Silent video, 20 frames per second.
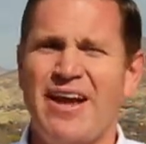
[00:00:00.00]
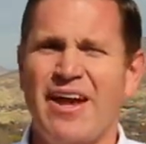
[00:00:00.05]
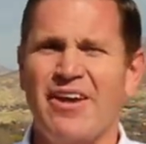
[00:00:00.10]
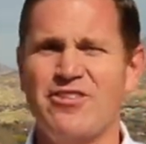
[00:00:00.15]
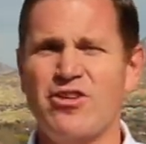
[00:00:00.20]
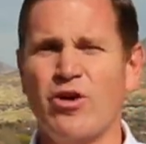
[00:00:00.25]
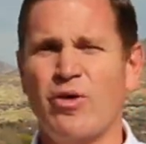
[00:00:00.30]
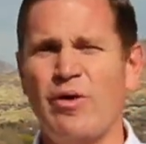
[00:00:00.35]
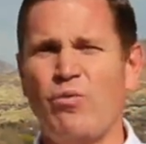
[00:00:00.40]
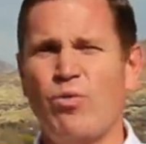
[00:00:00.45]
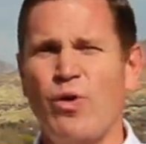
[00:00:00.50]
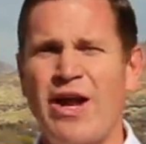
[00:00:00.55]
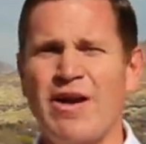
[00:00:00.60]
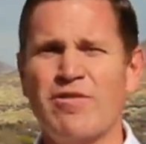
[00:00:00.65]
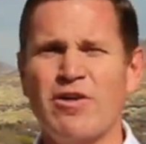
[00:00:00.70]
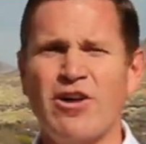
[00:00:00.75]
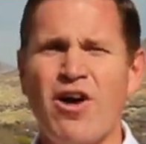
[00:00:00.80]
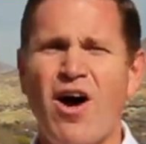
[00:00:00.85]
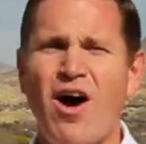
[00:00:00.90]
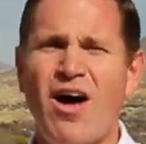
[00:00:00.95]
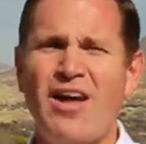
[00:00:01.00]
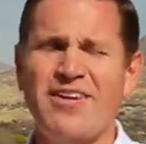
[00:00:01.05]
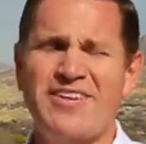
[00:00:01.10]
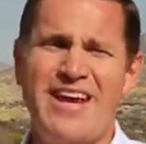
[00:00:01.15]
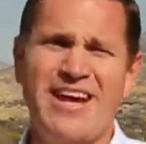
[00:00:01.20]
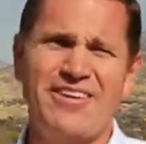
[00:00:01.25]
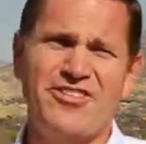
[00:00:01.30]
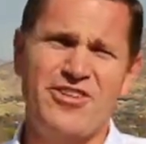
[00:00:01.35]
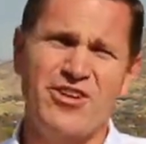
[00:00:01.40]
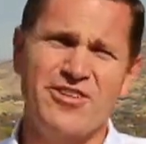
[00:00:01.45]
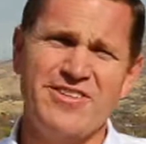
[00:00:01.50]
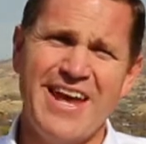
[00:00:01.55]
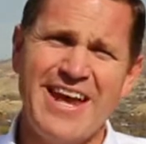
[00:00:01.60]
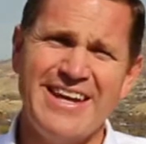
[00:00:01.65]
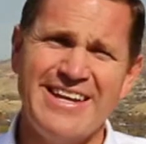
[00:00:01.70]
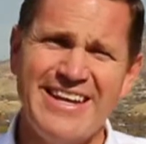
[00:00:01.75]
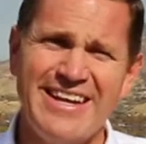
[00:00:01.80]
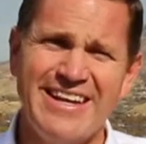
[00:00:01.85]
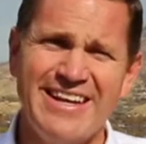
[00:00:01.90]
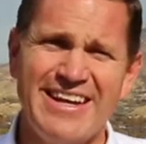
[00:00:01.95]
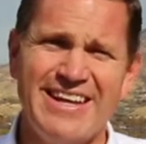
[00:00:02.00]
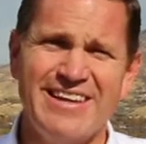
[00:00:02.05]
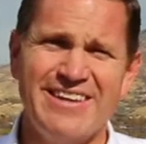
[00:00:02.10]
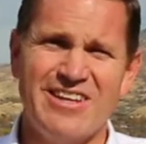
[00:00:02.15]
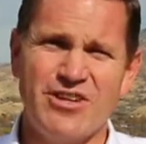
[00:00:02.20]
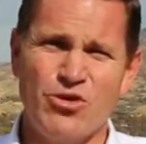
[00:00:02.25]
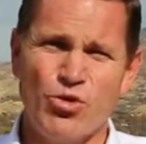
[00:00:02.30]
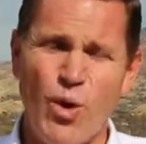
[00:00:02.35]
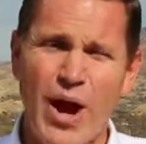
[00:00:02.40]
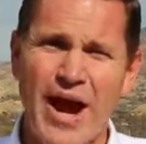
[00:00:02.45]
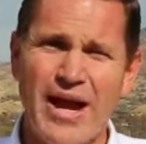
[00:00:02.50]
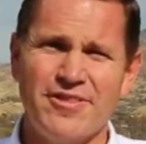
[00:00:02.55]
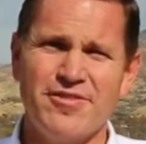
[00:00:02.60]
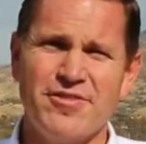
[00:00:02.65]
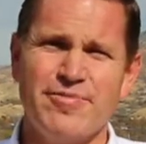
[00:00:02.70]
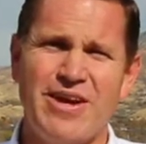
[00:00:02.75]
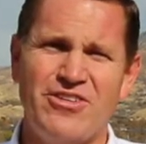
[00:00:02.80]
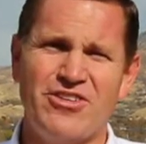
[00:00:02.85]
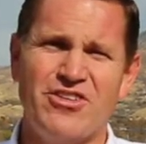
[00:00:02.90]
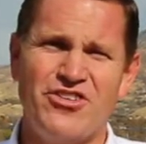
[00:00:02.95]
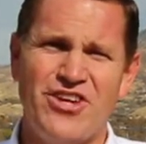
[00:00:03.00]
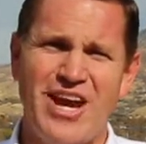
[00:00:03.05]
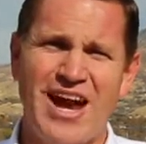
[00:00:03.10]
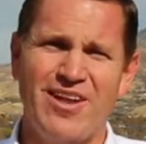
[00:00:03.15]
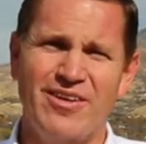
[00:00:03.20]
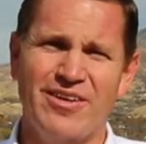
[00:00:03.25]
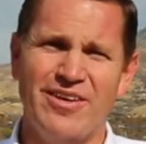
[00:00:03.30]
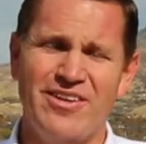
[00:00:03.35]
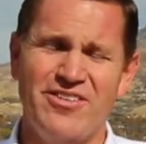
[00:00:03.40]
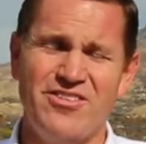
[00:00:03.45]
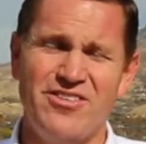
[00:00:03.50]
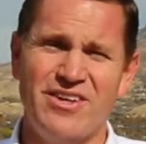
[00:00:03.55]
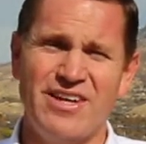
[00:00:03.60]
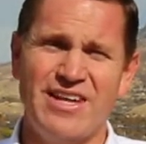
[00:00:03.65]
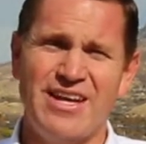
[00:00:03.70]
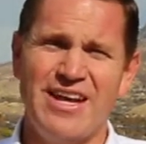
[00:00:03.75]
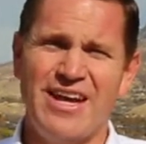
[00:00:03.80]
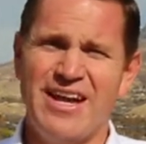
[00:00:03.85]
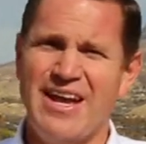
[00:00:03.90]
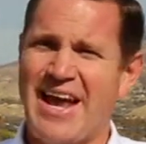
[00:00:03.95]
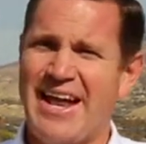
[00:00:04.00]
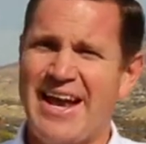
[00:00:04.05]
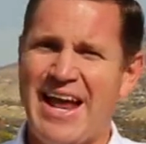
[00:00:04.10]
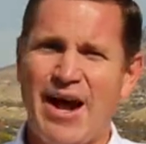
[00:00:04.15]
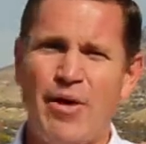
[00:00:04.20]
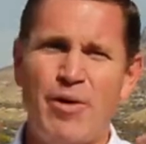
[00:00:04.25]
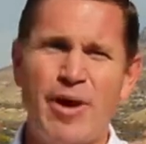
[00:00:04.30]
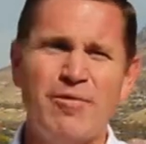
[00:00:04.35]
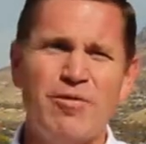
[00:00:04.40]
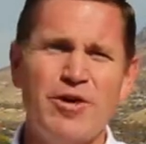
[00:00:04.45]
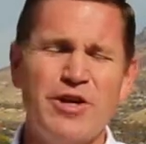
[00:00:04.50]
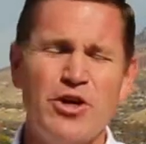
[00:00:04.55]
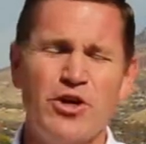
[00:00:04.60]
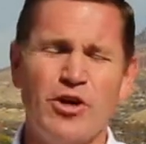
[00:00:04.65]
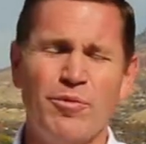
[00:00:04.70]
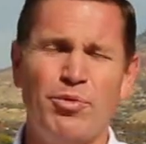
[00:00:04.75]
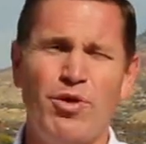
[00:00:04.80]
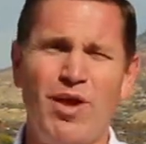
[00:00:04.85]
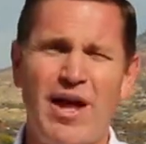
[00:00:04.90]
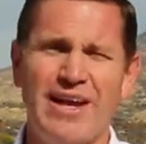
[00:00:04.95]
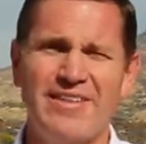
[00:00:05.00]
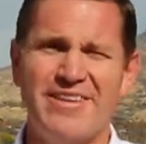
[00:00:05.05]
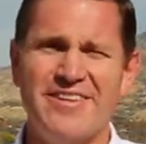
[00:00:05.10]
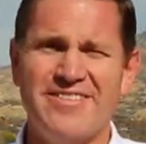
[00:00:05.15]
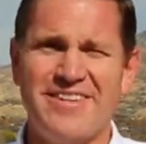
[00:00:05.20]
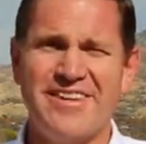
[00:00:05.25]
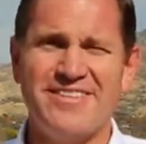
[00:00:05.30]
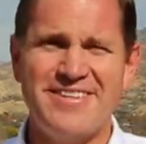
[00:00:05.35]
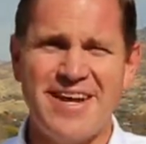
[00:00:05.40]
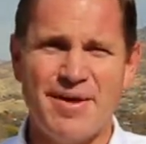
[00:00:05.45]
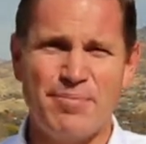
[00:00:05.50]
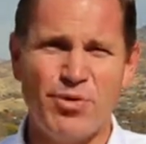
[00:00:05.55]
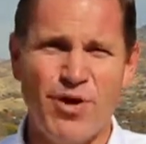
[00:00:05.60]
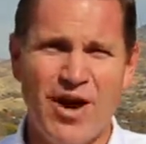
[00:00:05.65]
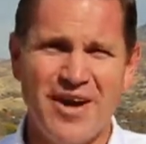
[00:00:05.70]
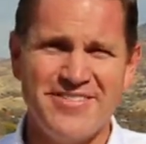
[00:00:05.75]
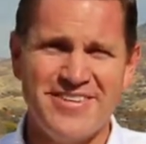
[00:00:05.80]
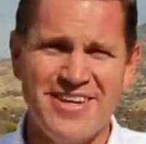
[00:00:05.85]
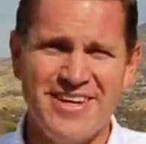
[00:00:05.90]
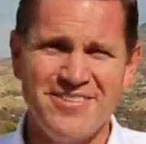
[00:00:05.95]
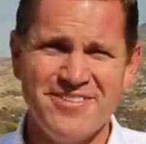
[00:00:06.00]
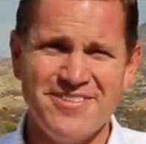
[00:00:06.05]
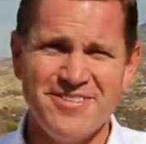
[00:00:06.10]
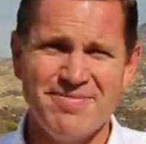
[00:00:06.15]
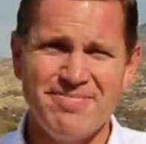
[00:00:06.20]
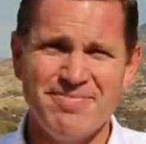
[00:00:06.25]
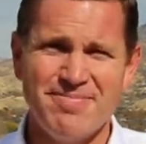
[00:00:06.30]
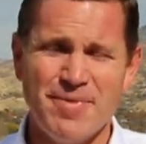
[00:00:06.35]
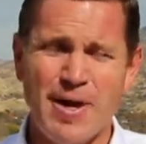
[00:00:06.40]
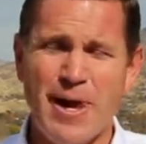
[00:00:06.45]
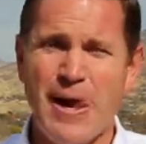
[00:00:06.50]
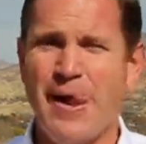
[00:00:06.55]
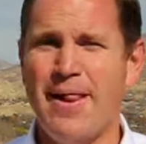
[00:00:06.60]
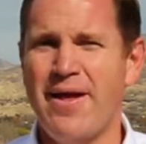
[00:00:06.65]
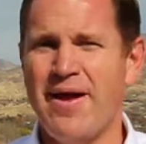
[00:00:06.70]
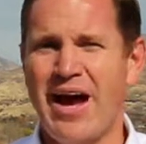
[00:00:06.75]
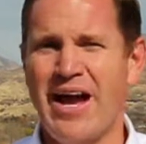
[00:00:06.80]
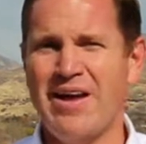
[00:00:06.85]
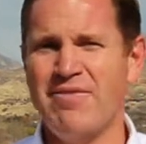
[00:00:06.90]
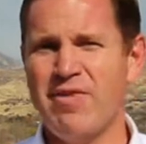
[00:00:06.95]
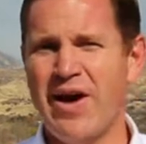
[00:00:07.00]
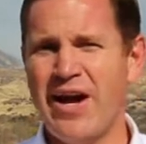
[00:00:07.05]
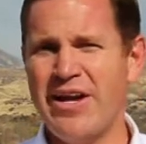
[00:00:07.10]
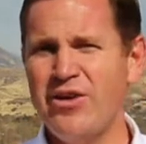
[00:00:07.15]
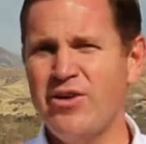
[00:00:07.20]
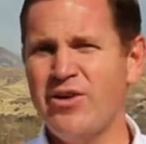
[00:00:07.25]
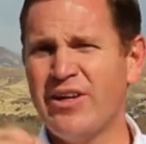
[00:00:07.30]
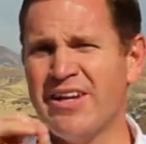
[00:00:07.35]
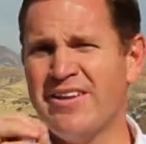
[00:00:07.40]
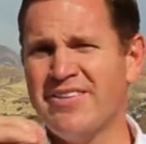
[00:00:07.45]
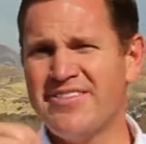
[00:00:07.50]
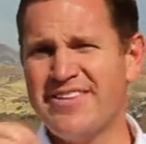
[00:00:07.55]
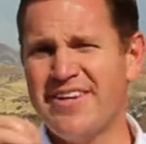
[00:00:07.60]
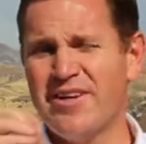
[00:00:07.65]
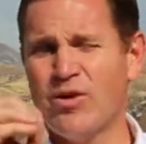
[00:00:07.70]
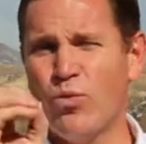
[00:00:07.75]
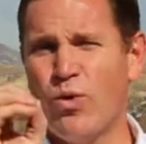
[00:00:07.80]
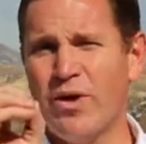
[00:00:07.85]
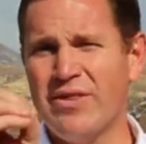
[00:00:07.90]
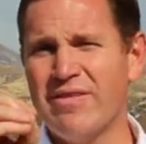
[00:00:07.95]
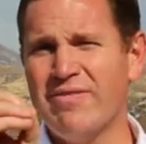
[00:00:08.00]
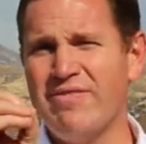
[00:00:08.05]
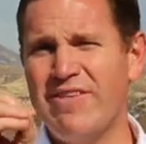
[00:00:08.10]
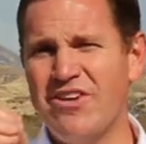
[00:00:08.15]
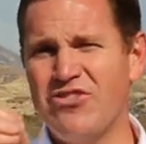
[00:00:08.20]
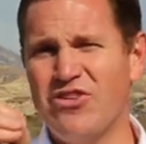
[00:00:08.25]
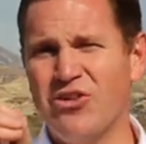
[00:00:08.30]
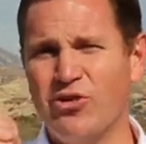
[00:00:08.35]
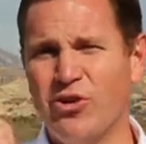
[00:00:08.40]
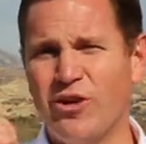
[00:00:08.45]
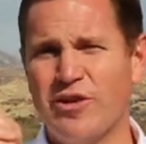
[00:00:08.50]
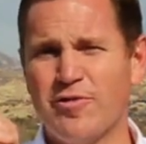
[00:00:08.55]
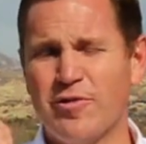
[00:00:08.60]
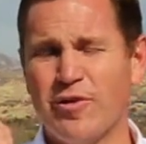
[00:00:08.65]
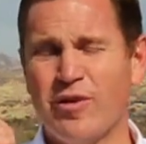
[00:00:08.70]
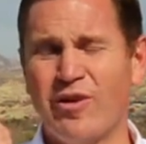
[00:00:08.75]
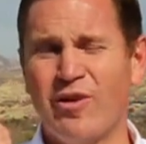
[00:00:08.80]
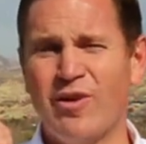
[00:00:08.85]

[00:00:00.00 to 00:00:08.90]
And so in whatever context you're taking the Transformation Challenge and however you're applying the 6-step process, I invite you to consider what the vision looks